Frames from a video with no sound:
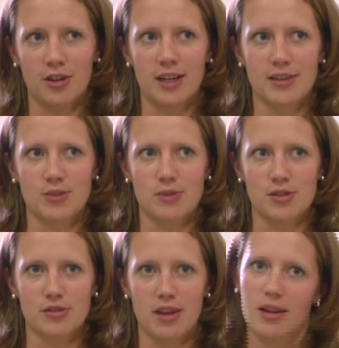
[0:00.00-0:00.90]
classroom
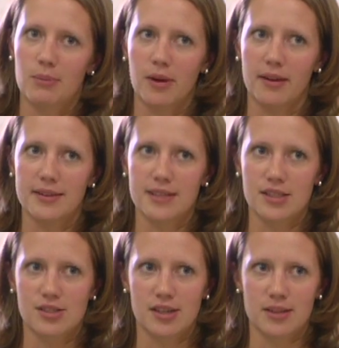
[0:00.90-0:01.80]
teacher, they could probably
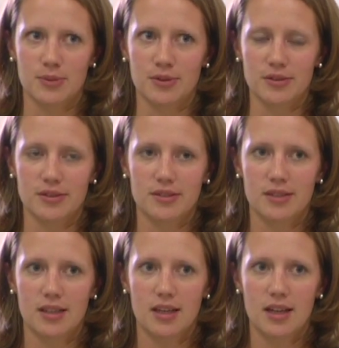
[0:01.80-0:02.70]
teach decimals
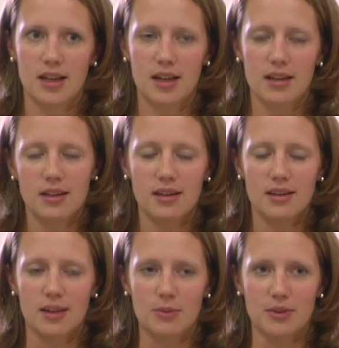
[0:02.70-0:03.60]

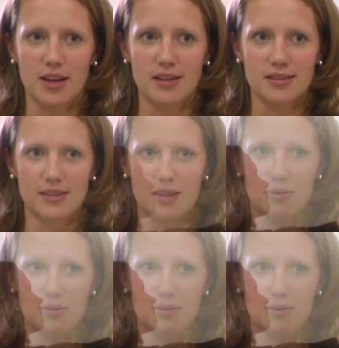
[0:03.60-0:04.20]
in a couple days and they